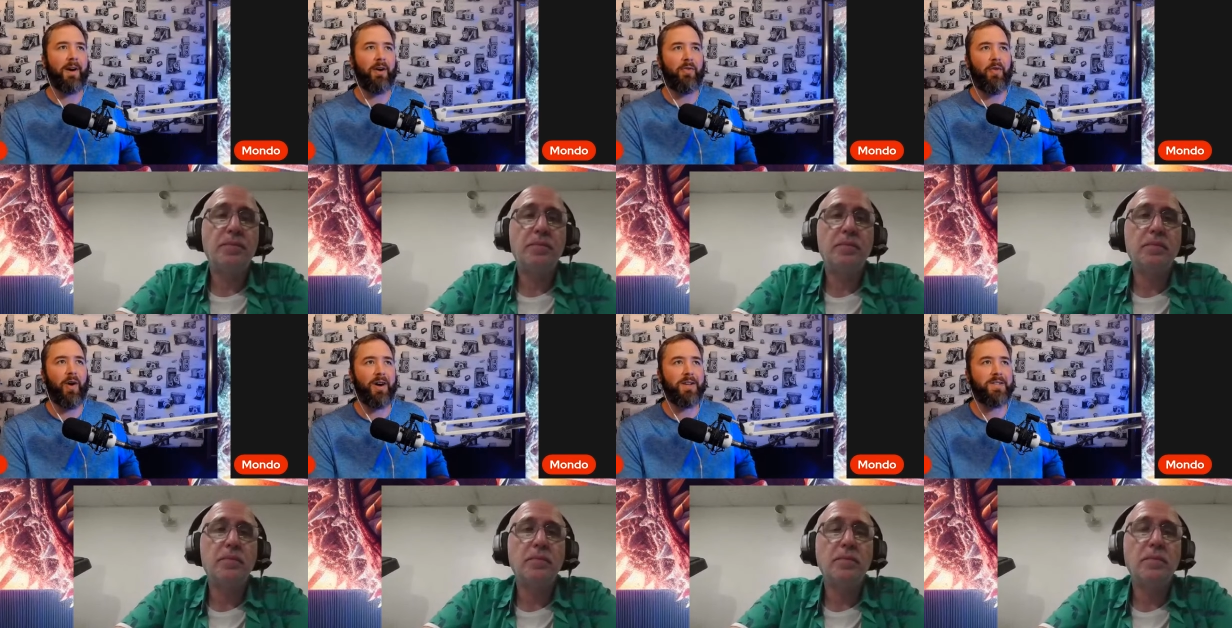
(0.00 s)

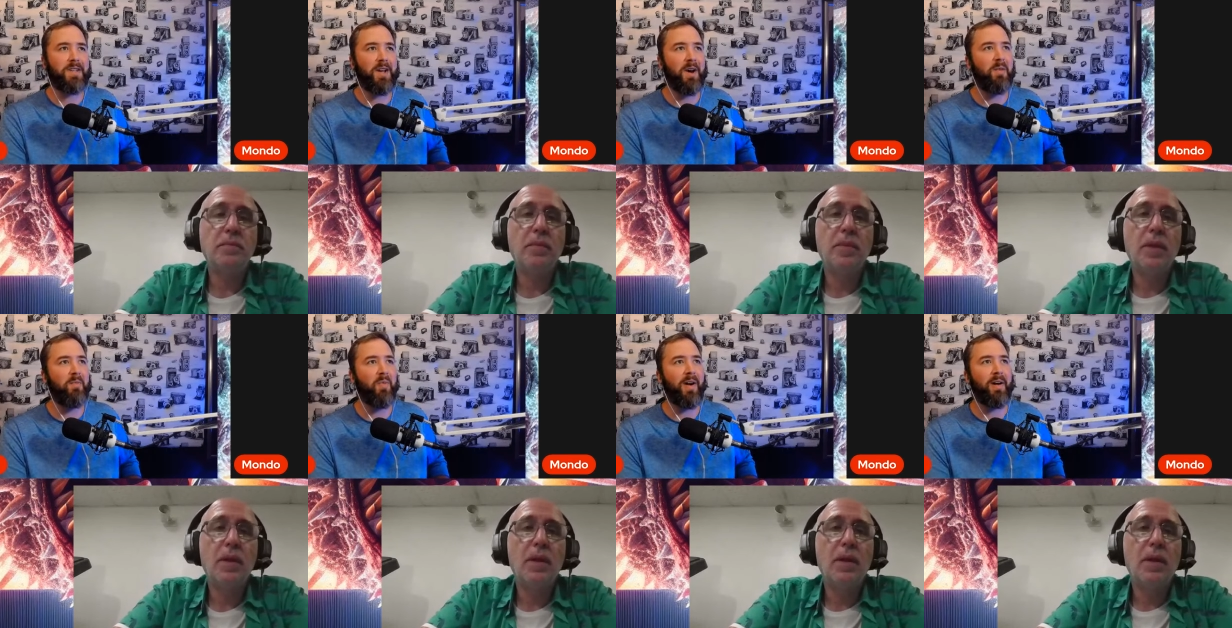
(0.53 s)
Speaker 1: far it's
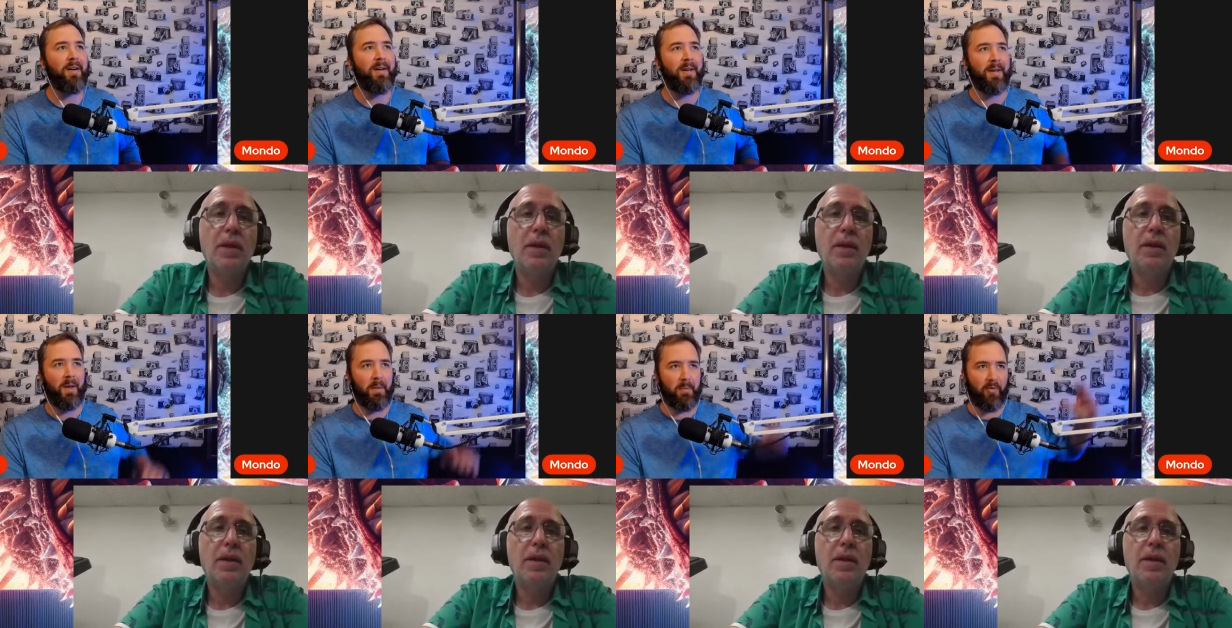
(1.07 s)
come where
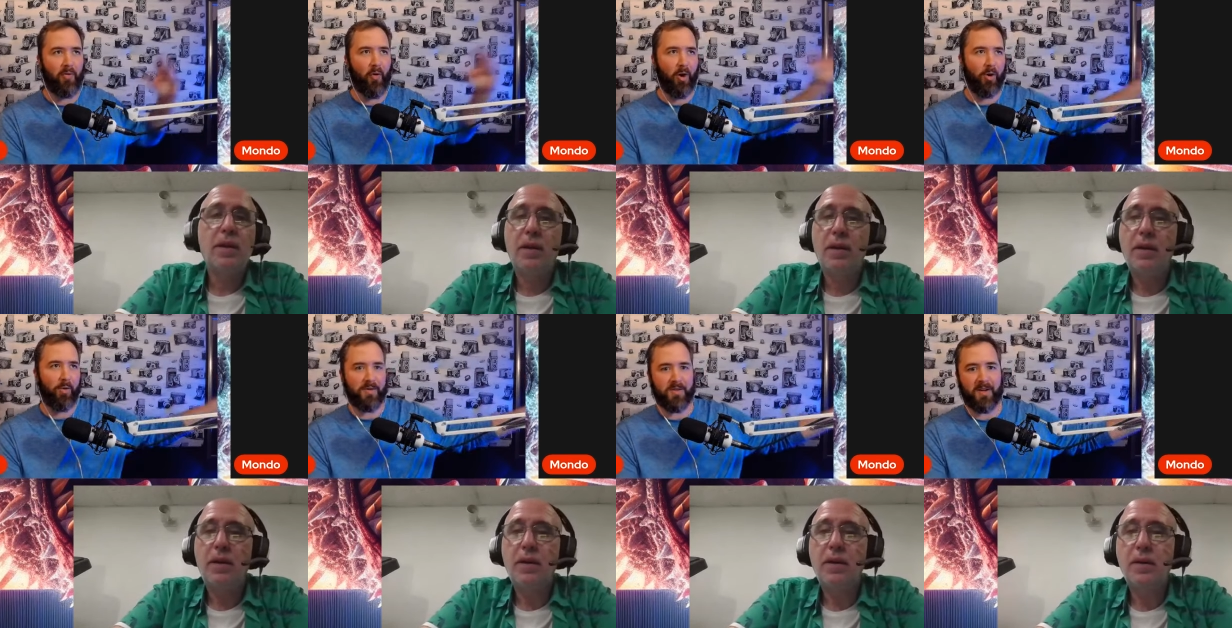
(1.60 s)

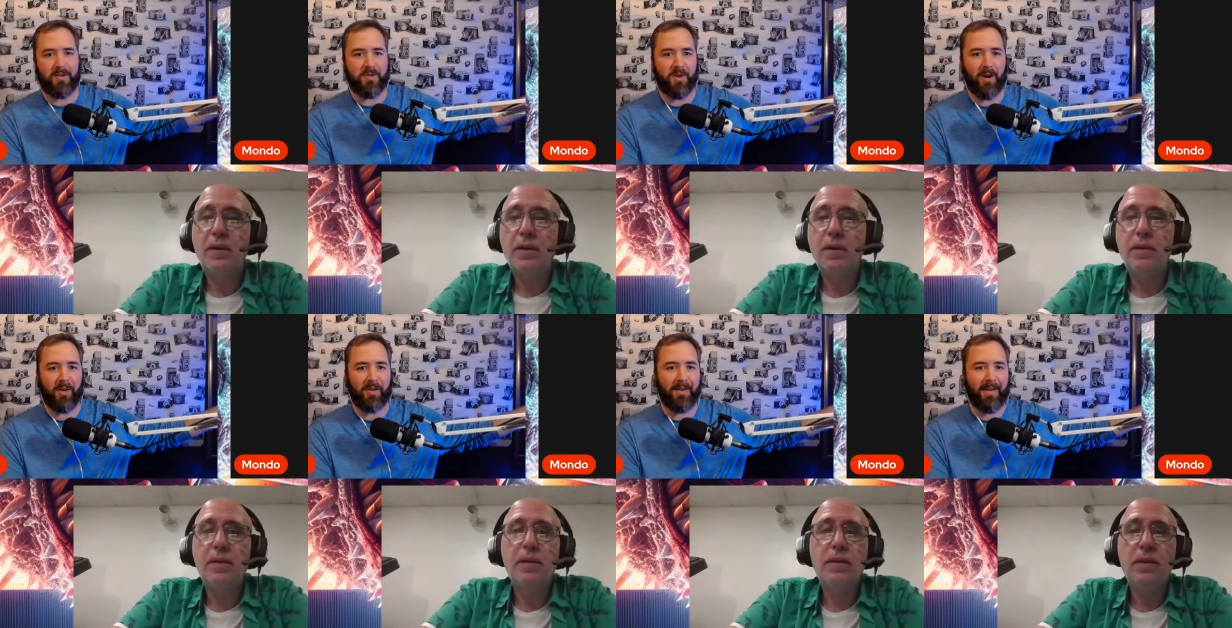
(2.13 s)
before it was like
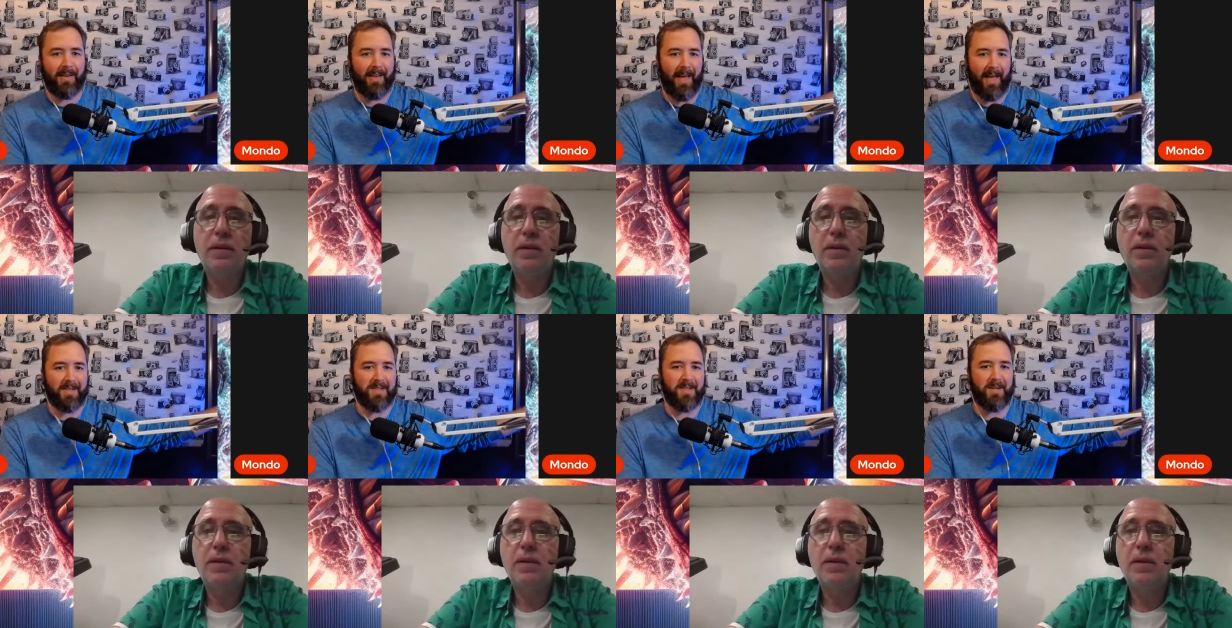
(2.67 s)
Charlton
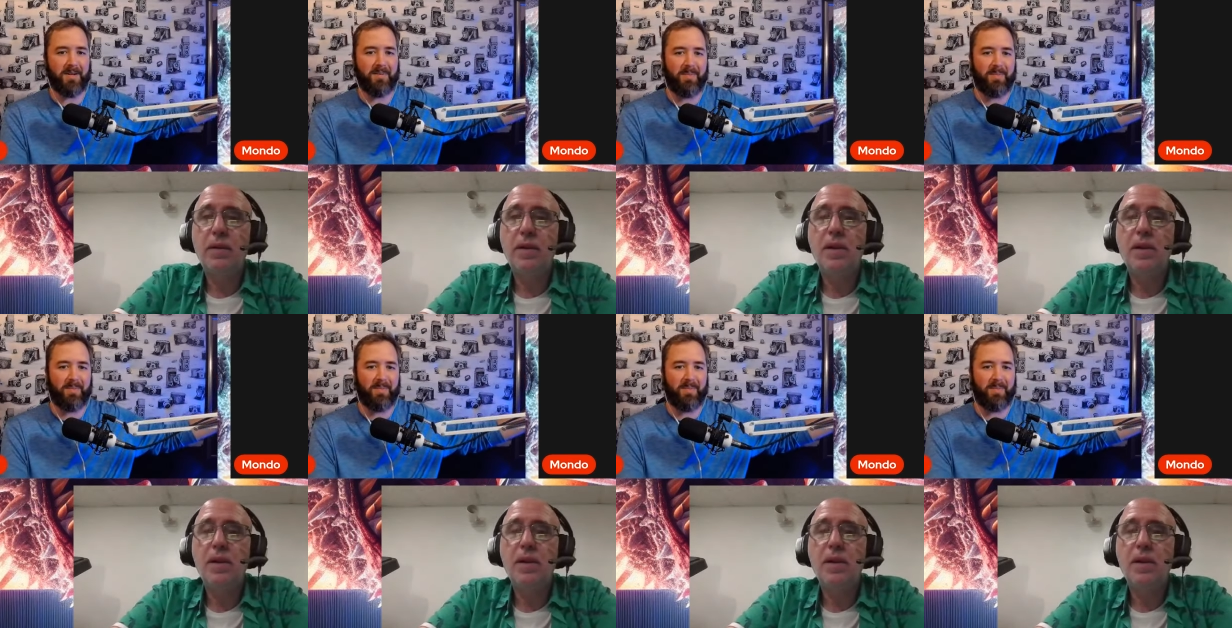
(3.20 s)
Heston and